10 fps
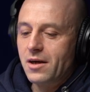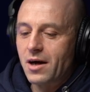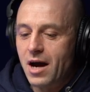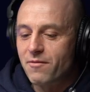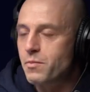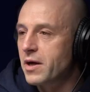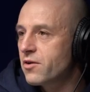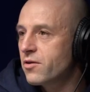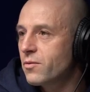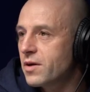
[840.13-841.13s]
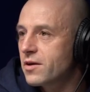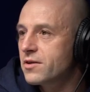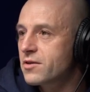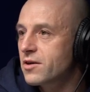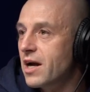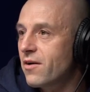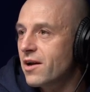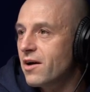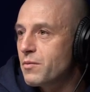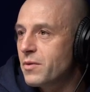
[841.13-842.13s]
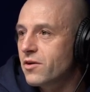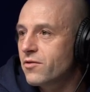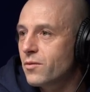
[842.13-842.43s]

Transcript: I have a pit crew with us, so Garrett and I have a pit crew